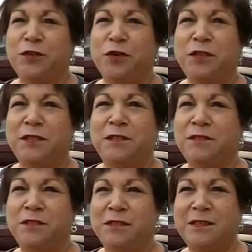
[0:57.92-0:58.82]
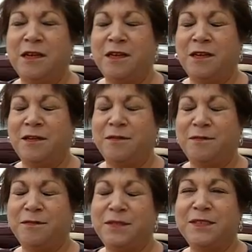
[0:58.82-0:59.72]
that are in uh,
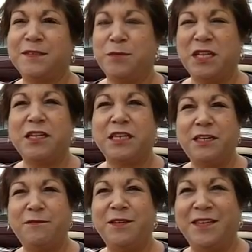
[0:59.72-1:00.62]
disability.